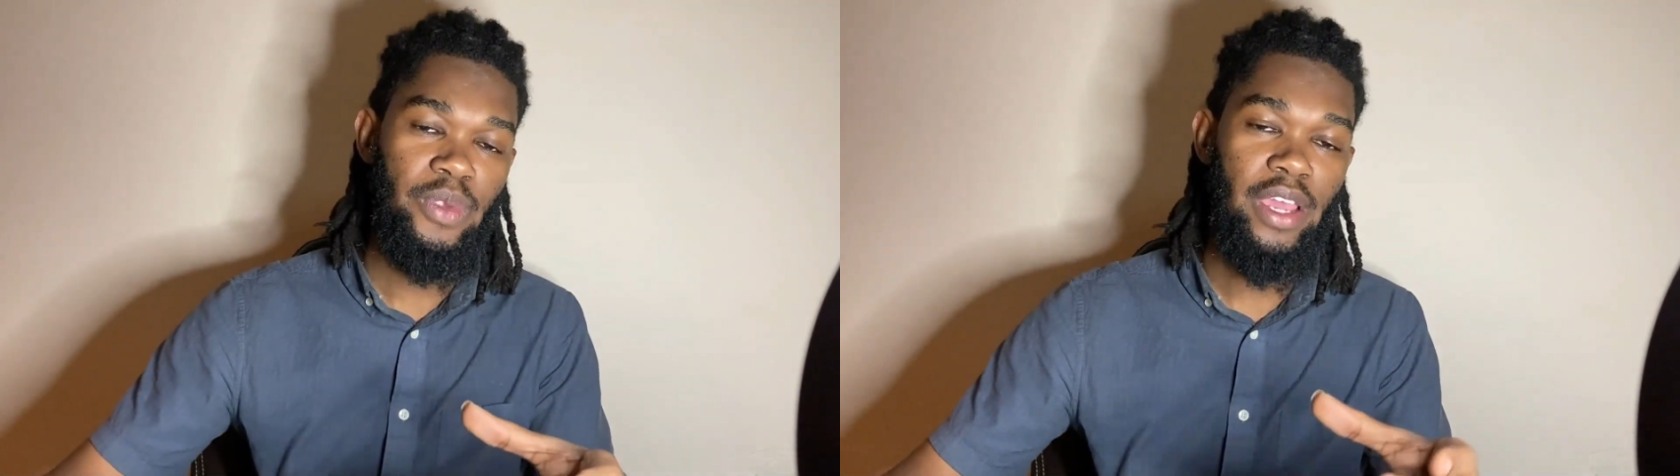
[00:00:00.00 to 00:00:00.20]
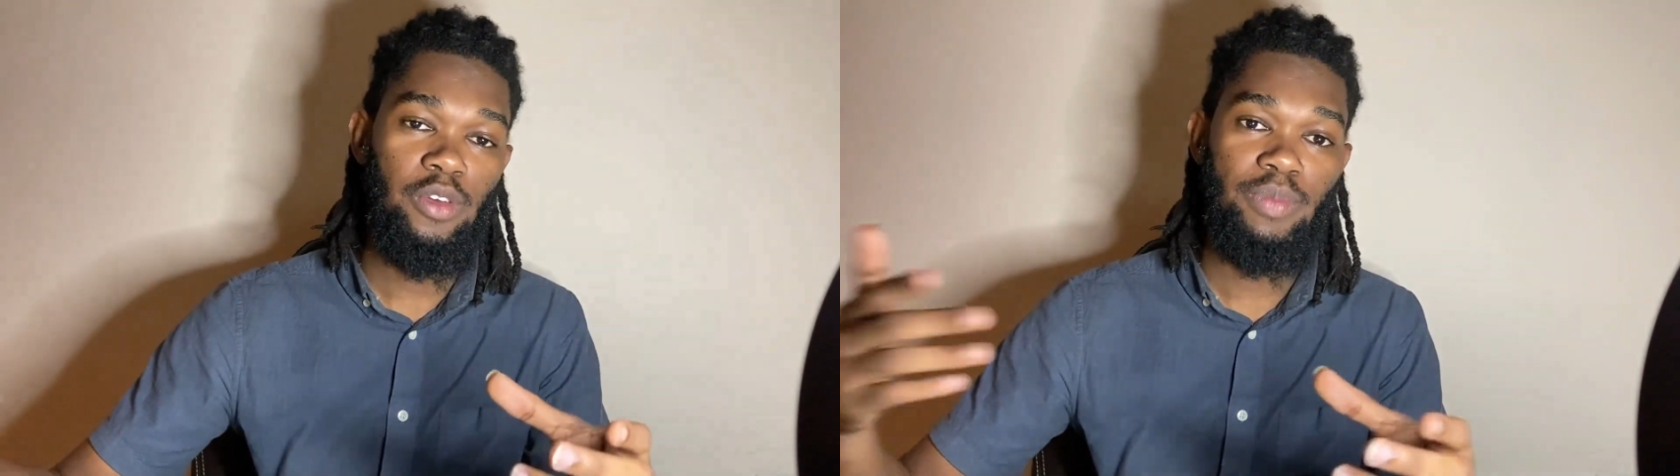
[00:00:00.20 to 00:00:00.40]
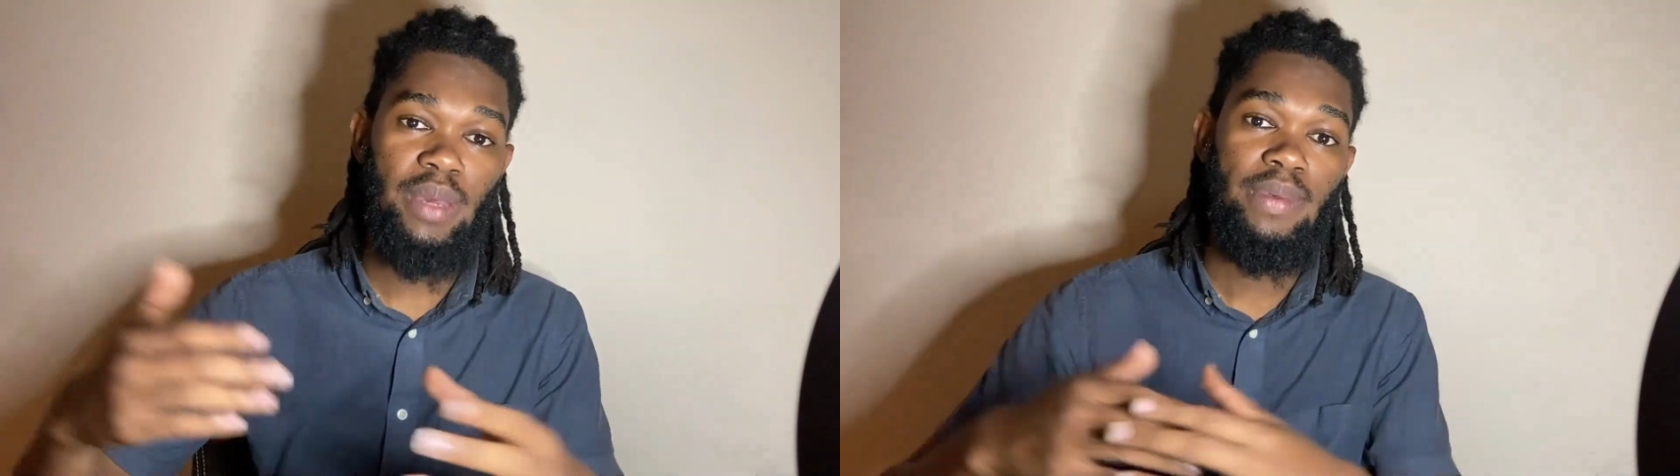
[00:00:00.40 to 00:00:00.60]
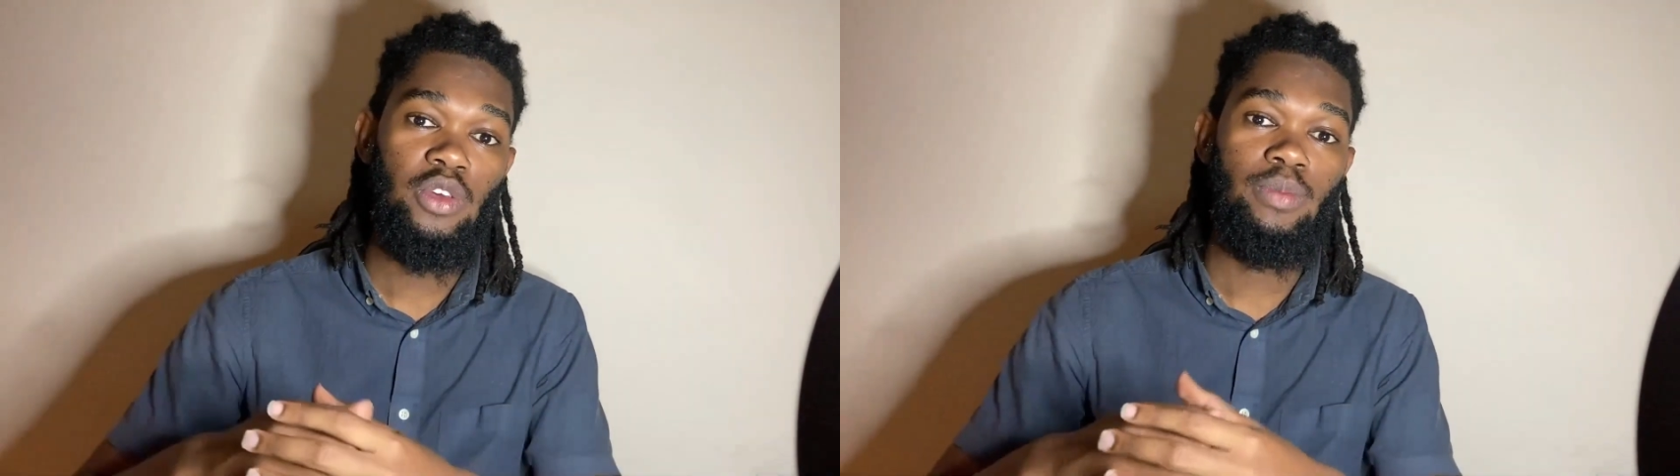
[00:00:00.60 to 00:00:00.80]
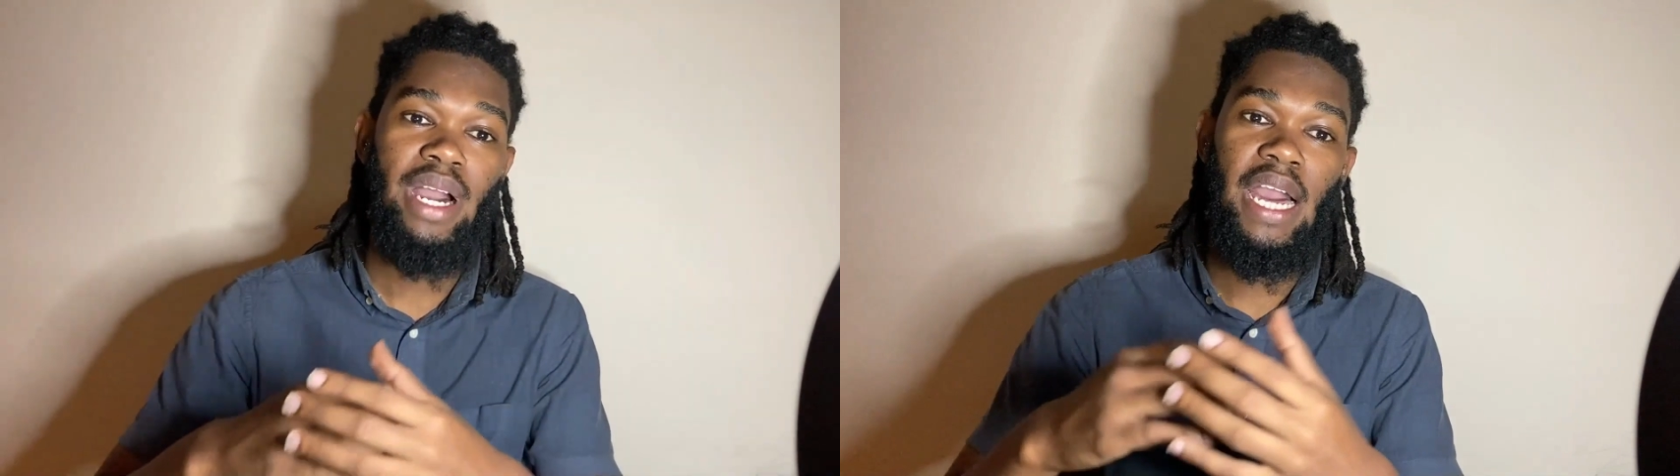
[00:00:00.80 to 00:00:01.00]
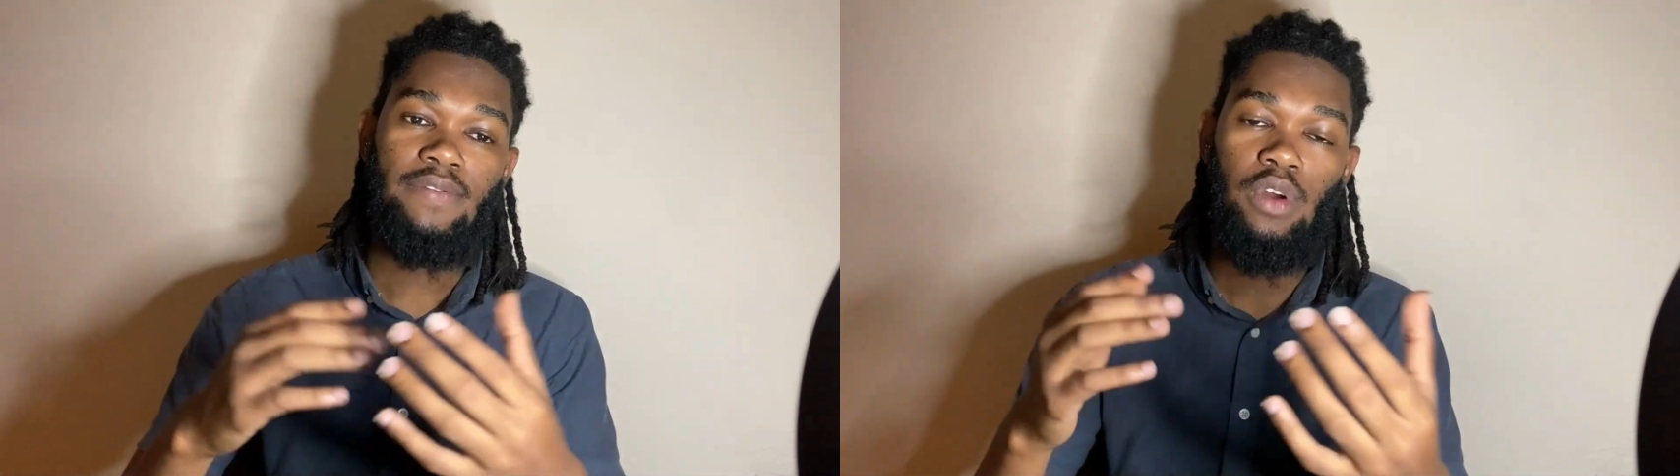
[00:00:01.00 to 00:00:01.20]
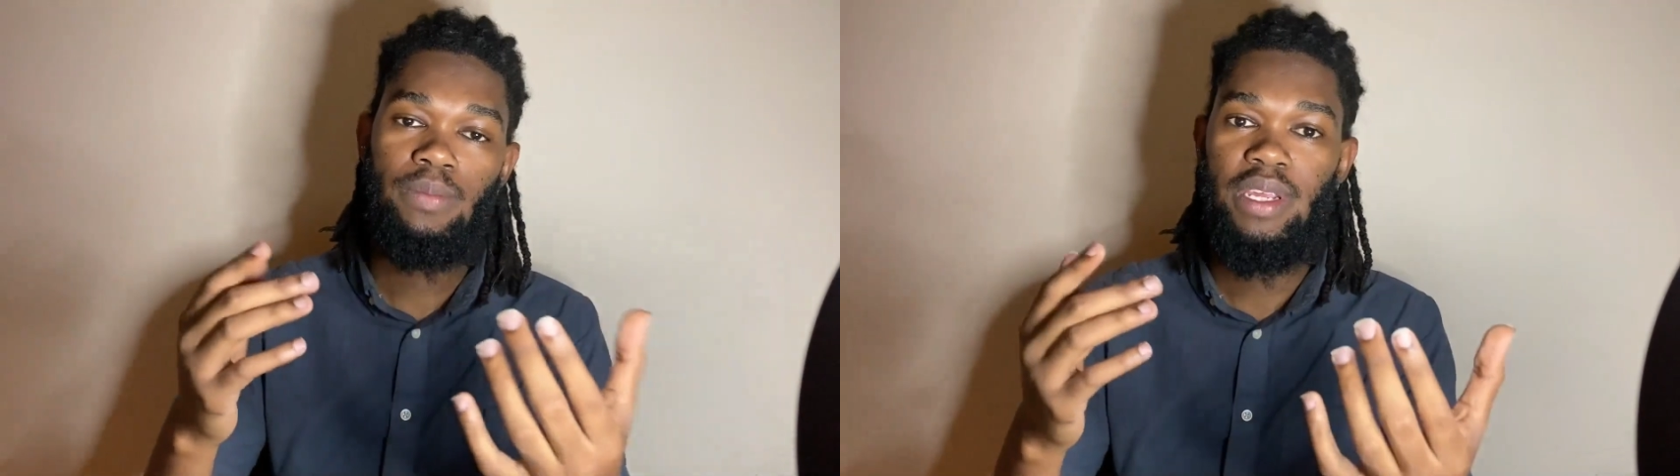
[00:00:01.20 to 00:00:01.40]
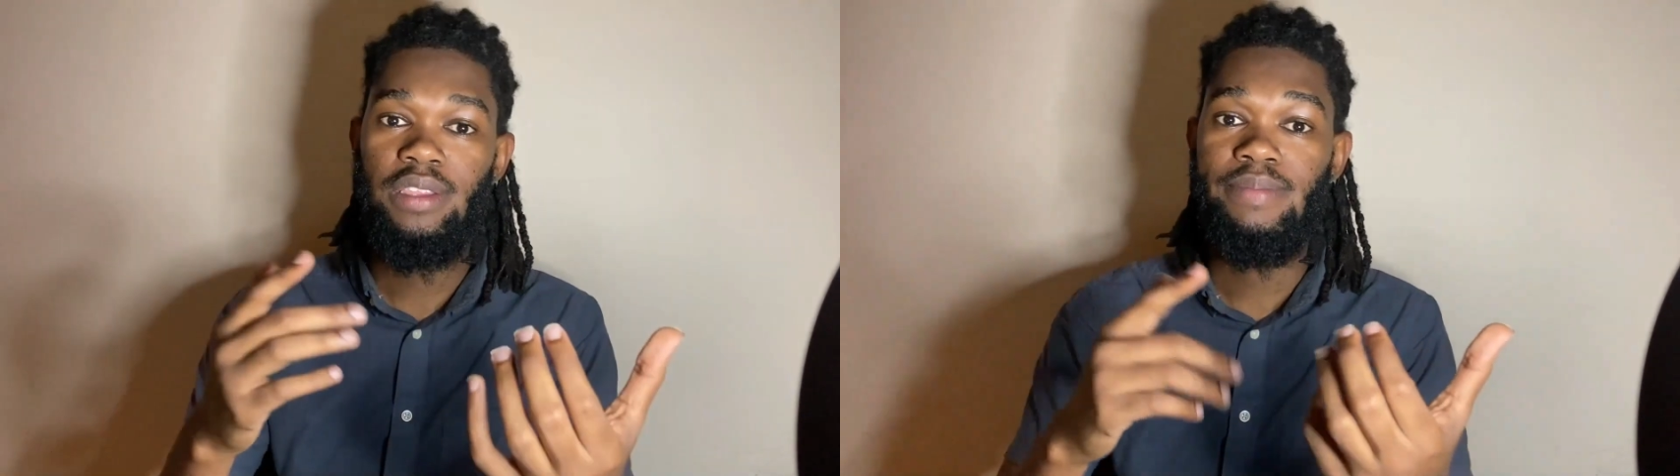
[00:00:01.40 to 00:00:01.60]
You might have to update
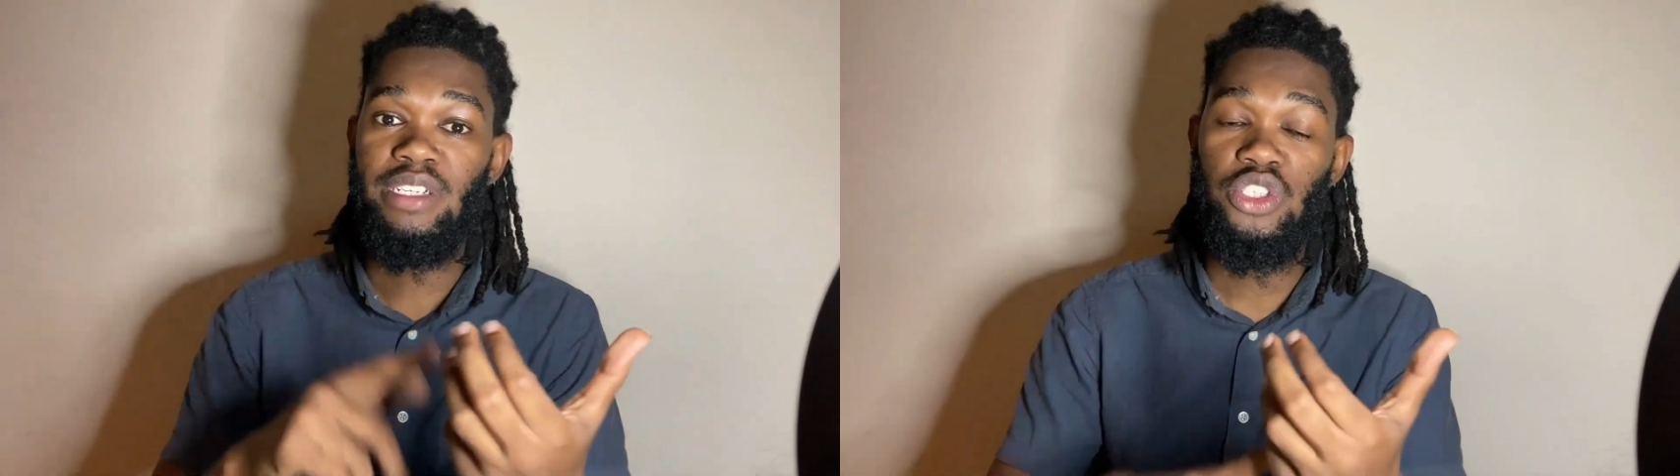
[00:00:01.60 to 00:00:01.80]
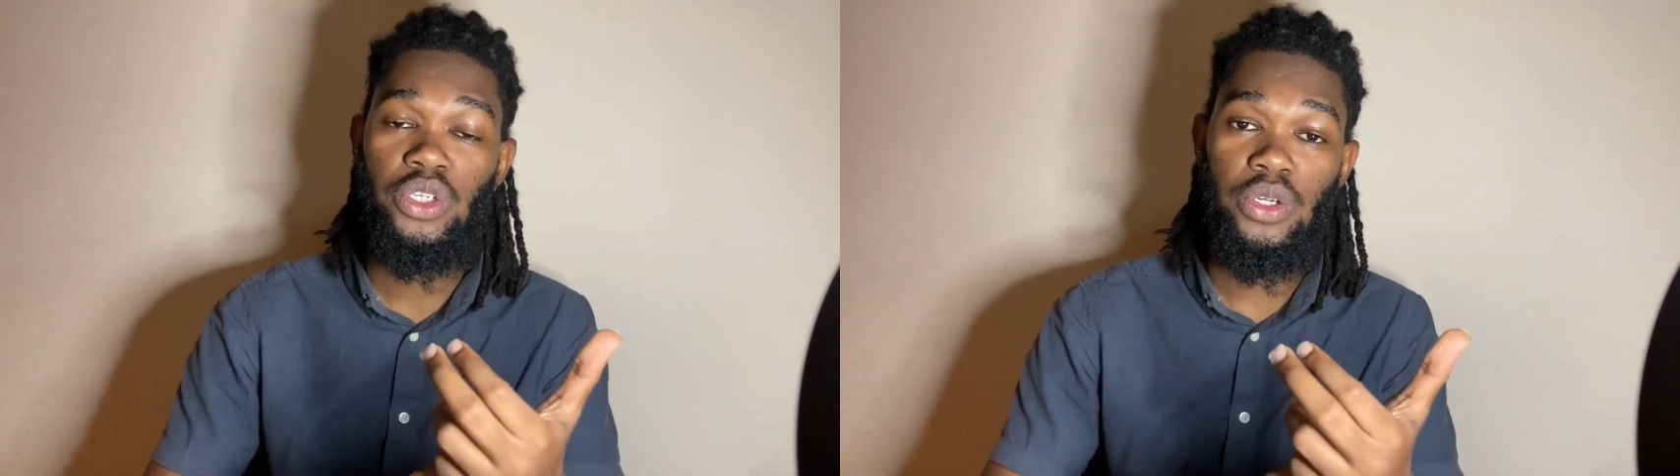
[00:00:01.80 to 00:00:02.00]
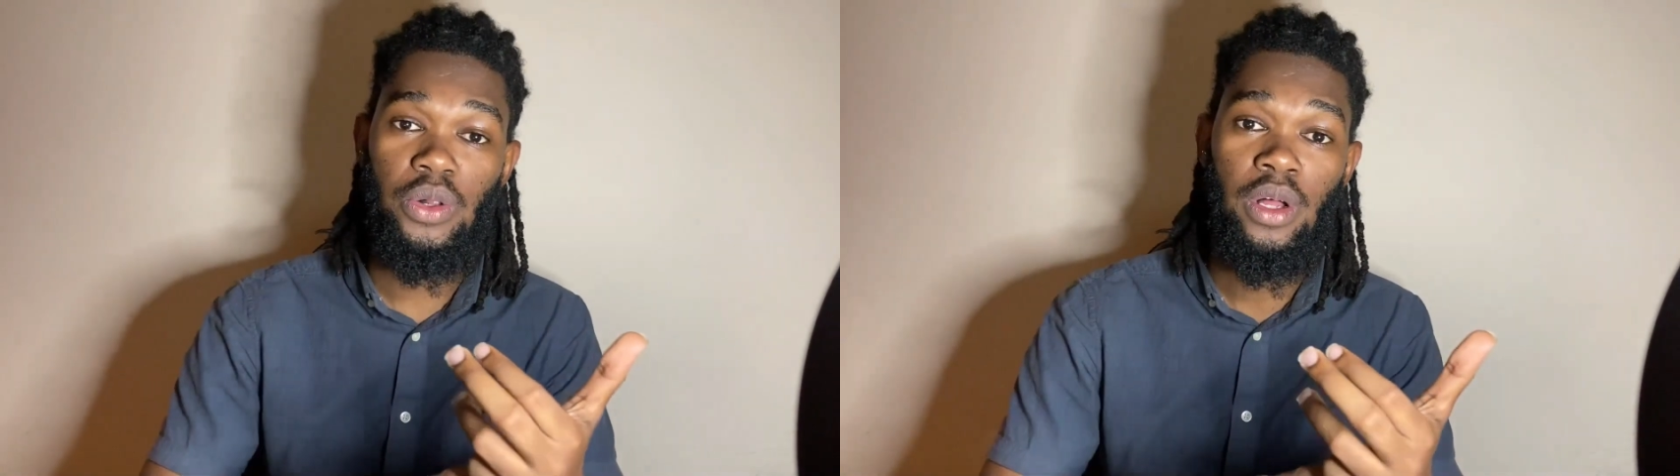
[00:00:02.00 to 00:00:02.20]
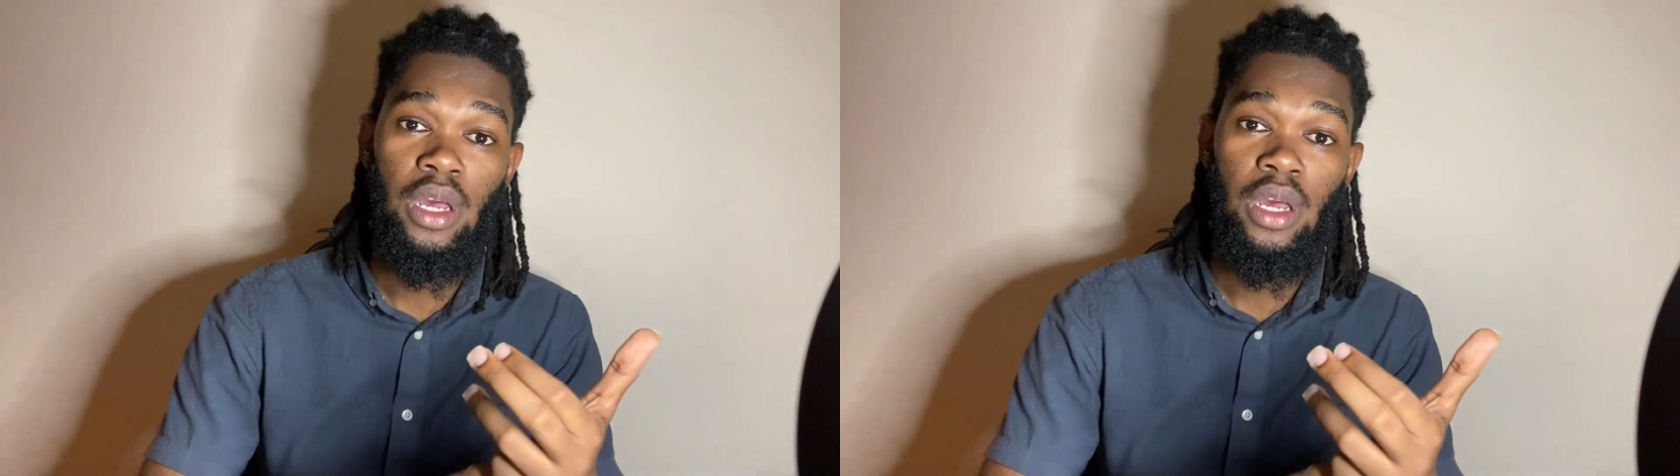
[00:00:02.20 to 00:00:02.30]
the material.